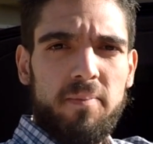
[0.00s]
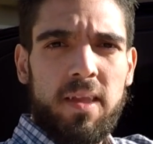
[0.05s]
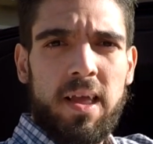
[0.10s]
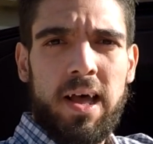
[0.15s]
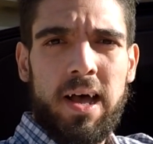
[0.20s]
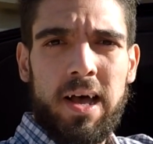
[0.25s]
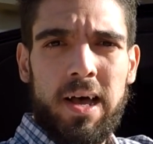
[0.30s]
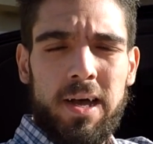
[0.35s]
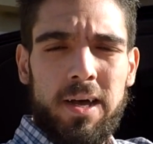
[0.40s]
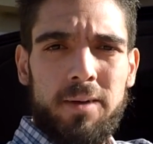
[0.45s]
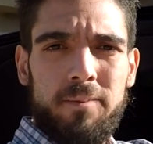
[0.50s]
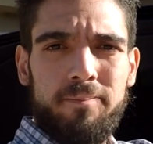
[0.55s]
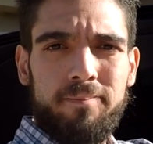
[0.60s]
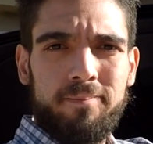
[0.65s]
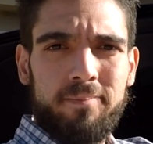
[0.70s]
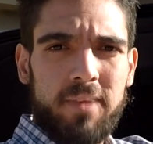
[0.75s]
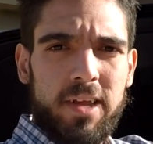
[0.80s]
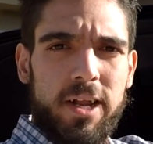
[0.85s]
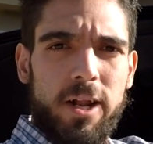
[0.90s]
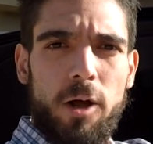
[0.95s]

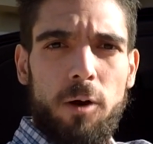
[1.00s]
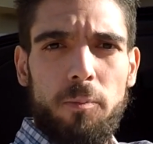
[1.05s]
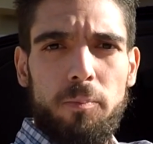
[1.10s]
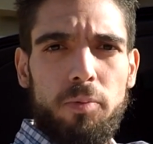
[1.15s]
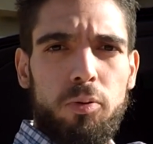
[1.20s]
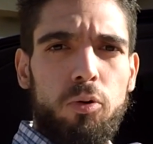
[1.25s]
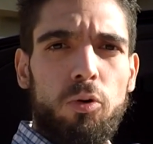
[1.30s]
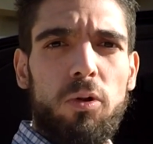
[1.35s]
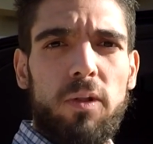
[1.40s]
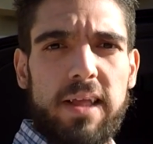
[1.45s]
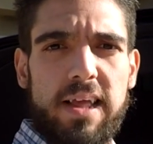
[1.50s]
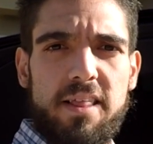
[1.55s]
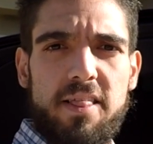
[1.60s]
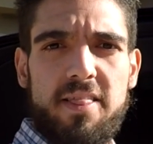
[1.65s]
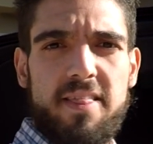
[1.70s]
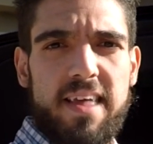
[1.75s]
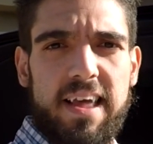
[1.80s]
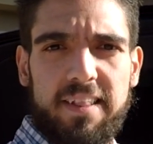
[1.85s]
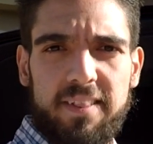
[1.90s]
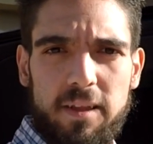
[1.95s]
um, you know, pulley
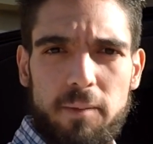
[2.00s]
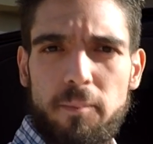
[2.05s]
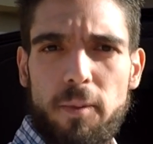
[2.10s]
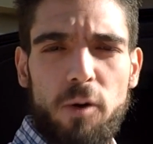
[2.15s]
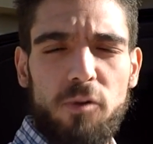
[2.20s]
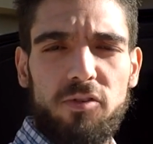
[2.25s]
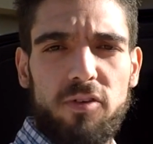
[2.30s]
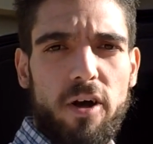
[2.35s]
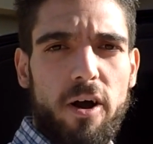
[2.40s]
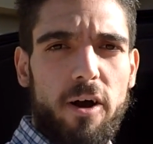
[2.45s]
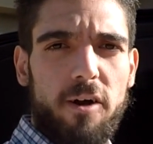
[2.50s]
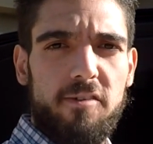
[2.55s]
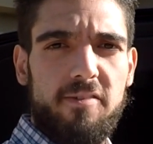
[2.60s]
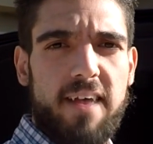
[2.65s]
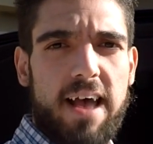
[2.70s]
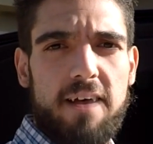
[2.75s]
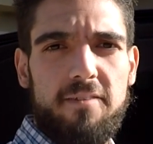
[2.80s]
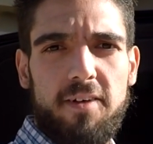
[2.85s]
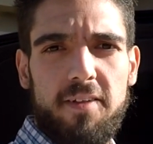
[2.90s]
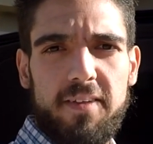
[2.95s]
thing that most cars
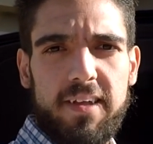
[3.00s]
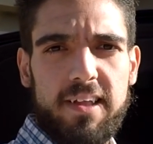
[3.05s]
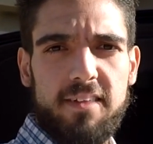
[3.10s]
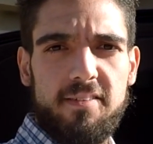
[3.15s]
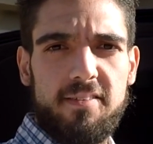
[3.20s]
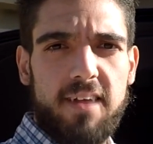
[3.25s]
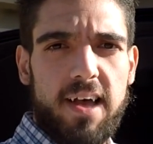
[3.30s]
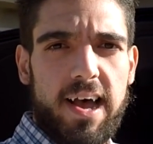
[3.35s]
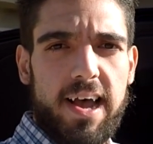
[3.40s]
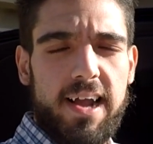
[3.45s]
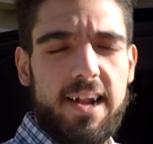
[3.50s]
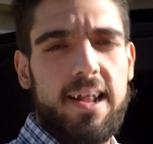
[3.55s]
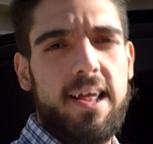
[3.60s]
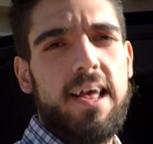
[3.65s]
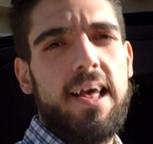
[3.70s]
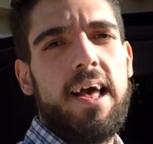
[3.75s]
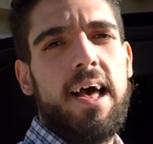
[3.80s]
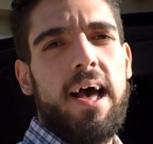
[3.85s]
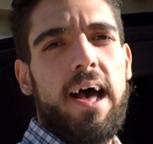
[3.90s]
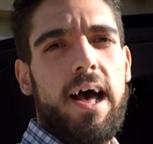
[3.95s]
have on the inside.
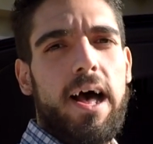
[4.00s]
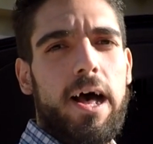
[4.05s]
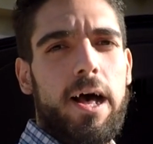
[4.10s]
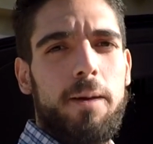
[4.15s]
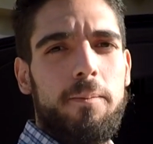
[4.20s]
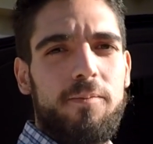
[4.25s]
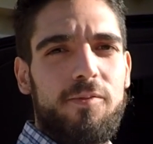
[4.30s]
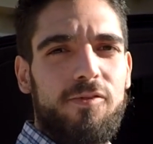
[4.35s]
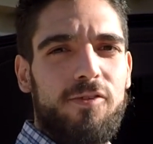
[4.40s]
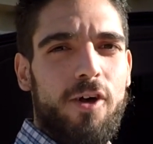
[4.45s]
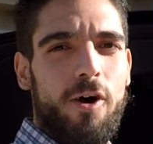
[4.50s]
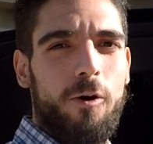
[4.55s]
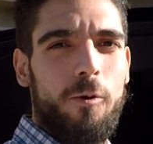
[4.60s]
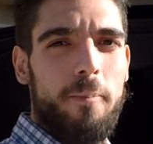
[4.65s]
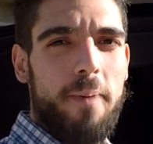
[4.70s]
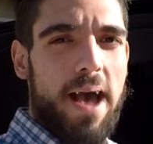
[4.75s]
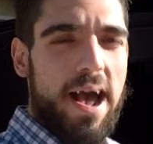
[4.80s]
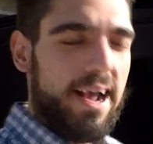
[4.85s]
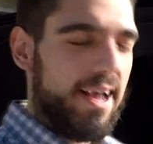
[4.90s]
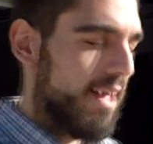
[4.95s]
Um, so
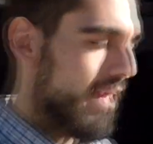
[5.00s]
back